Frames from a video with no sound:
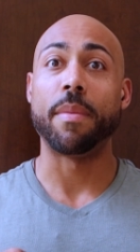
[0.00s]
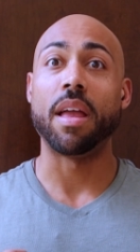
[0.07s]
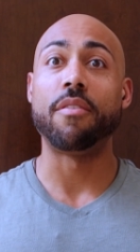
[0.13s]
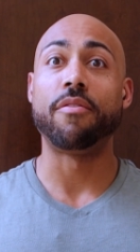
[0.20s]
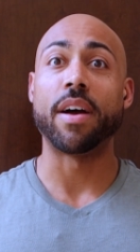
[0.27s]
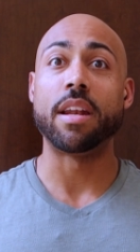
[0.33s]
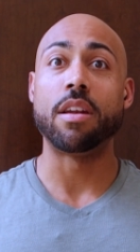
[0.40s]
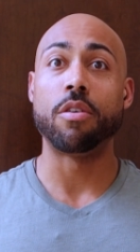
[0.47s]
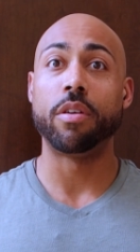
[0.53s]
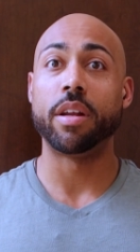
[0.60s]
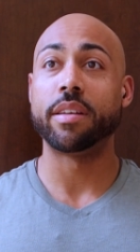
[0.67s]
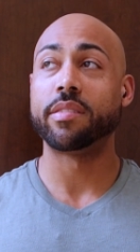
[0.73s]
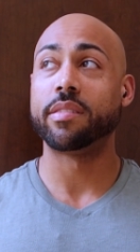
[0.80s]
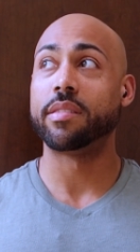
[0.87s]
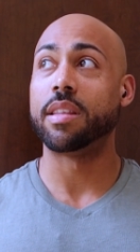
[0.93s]
If I
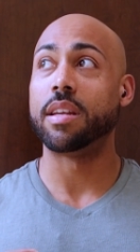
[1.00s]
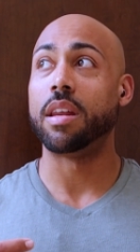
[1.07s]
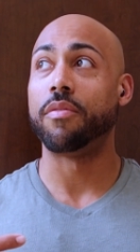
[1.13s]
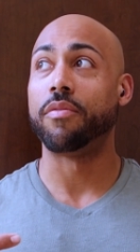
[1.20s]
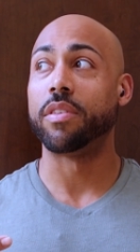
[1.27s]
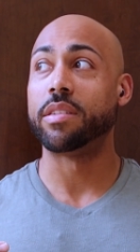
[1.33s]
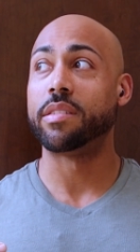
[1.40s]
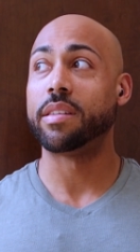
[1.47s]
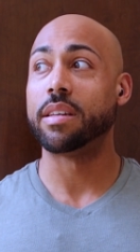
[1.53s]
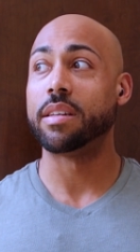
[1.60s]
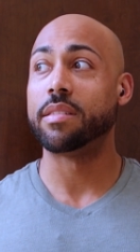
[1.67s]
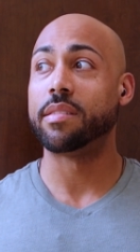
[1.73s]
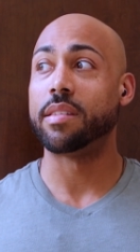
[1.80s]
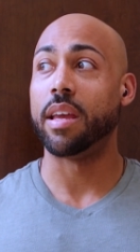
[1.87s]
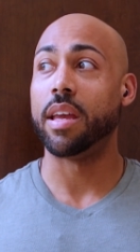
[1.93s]
notice the
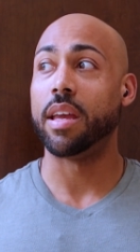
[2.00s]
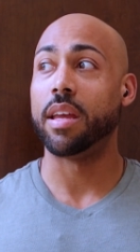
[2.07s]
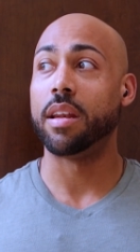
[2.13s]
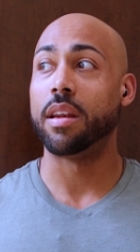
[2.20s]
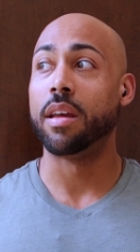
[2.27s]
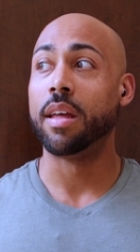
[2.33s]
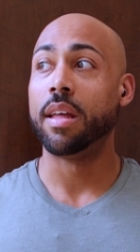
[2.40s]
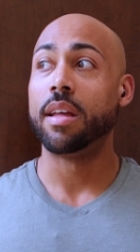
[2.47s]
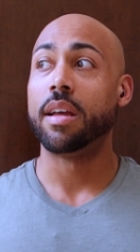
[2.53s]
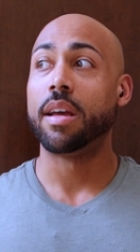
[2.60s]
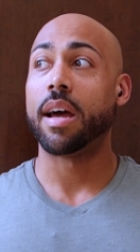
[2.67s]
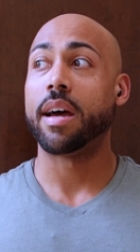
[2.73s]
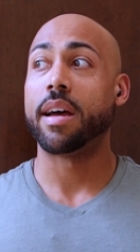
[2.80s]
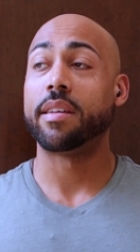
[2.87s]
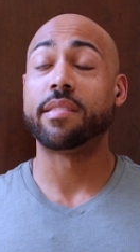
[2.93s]
differences in
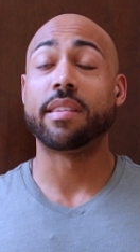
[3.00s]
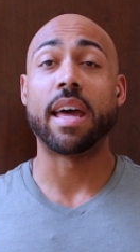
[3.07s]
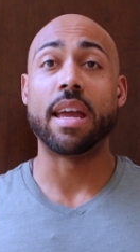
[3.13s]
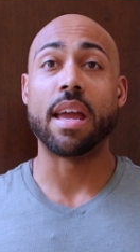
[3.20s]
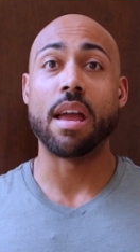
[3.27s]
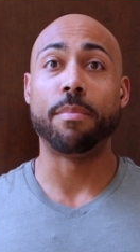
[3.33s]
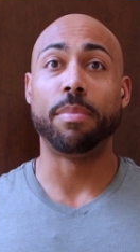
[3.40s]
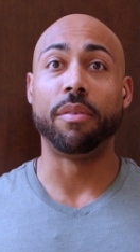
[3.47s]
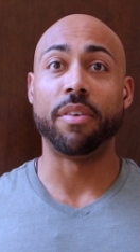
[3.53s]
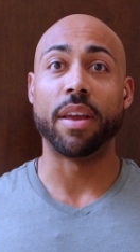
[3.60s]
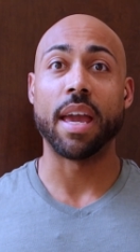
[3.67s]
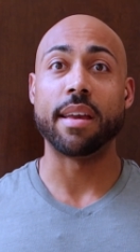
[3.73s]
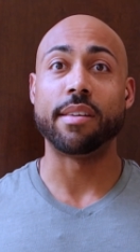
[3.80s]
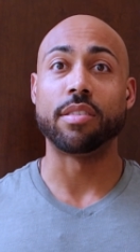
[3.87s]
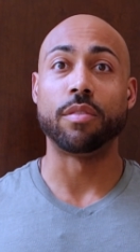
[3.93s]
slight
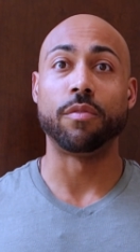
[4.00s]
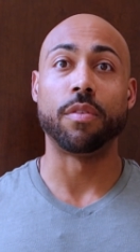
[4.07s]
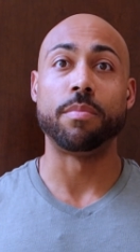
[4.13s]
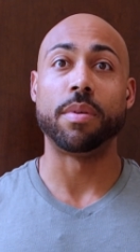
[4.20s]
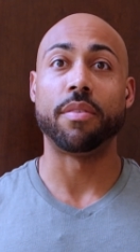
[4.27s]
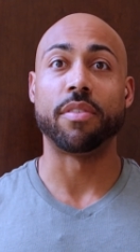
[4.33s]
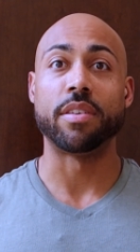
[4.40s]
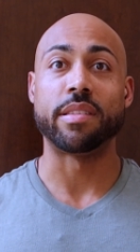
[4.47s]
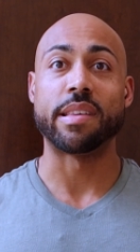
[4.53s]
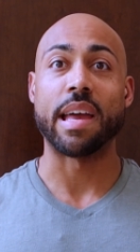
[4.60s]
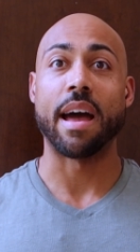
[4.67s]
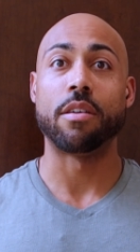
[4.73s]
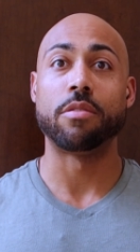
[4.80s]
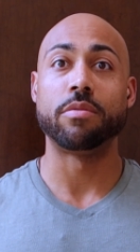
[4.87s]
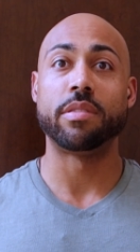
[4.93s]
amplification from different
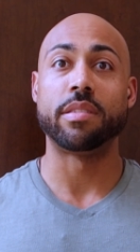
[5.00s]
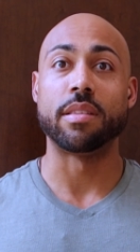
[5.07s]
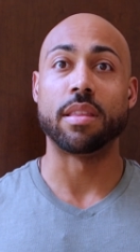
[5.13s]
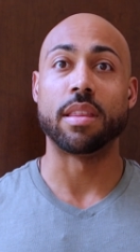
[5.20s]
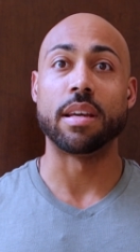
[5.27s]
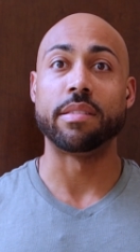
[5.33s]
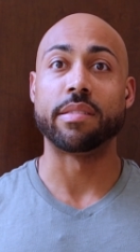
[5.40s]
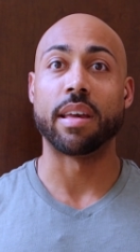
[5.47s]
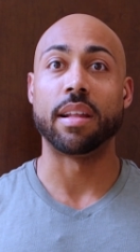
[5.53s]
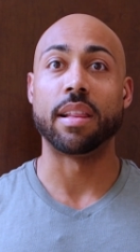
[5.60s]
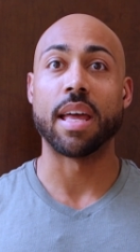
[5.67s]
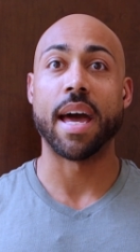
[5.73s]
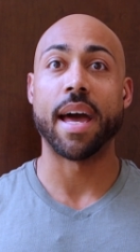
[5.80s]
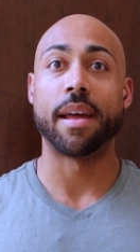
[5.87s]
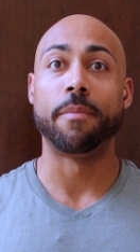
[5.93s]
sounds and things
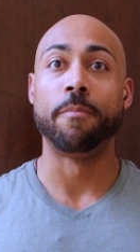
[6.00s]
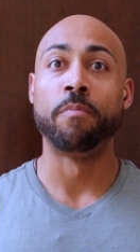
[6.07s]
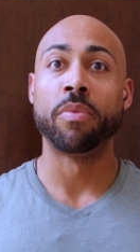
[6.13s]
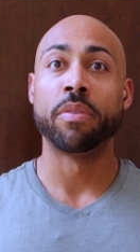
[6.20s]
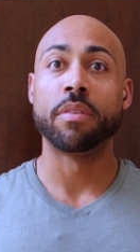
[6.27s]
like that,